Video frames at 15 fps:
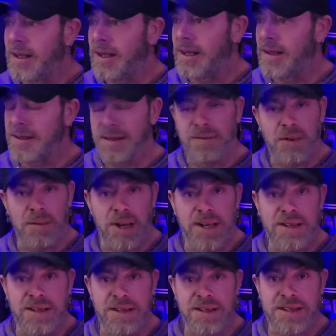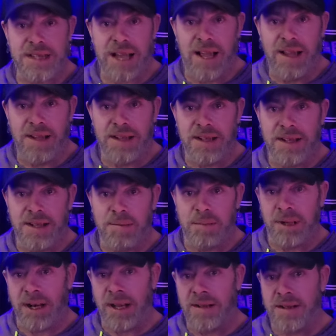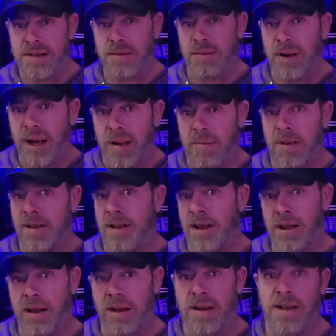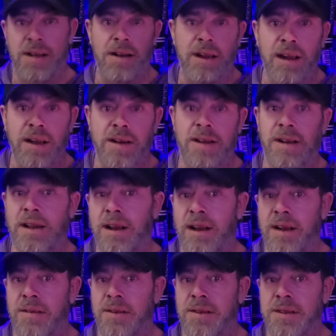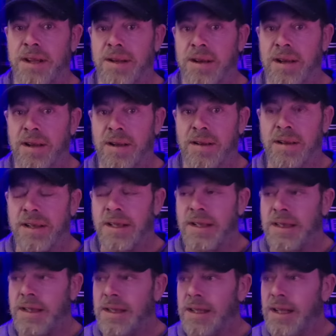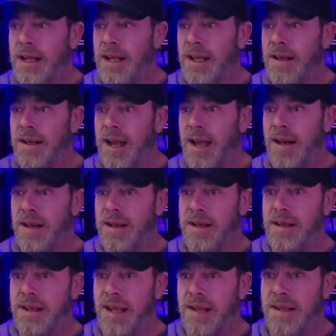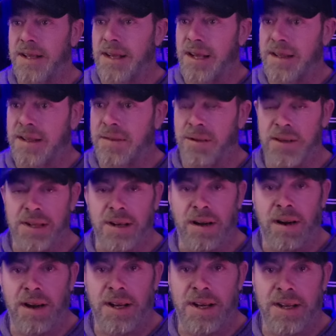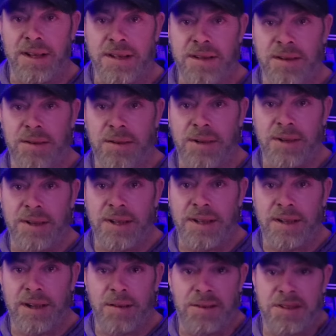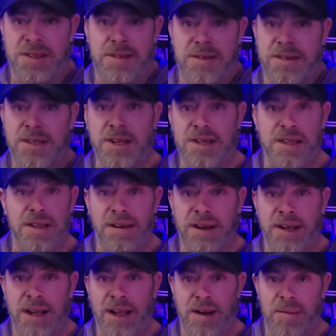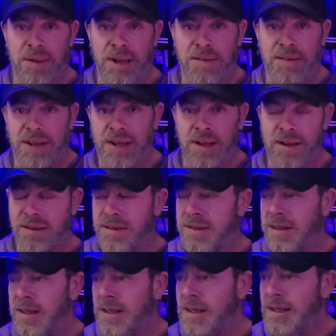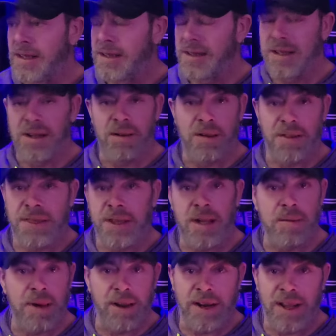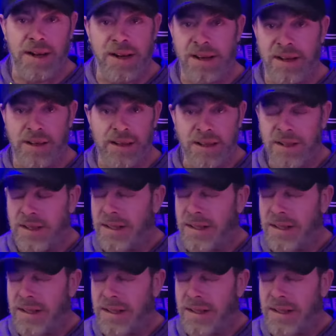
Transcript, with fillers: Uh, the information's solid in it, but I just ramble on and on and on. It was like, uh, I had not yet connected with an audience or really I was just just learning how to make videos. Didn't know a thing about editing.